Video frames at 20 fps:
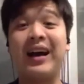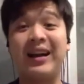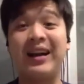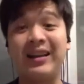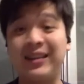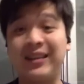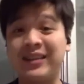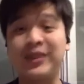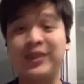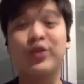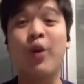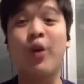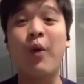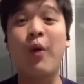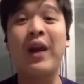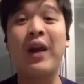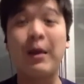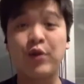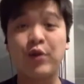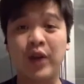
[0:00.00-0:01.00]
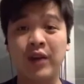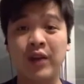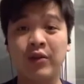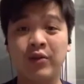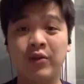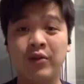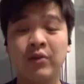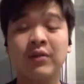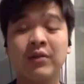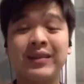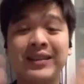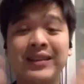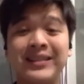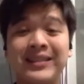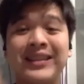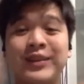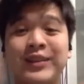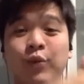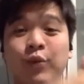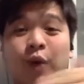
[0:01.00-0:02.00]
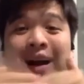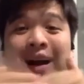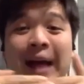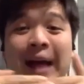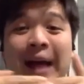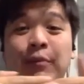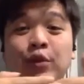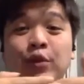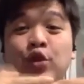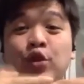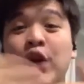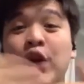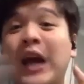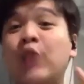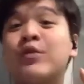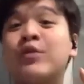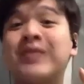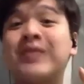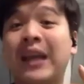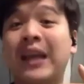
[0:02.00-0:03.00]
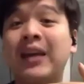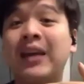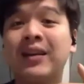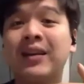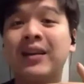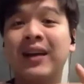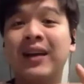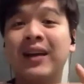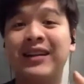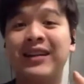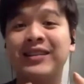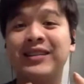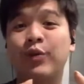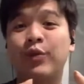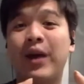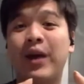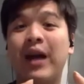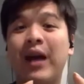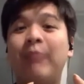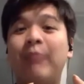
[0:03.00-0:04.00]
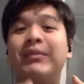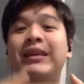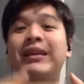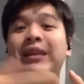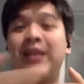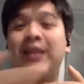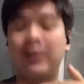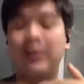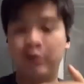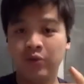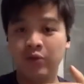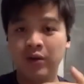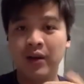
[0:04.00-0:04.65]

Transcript: This is not what I'm trying to do. This is what I'm trying to say, and this is where I'm leading it to,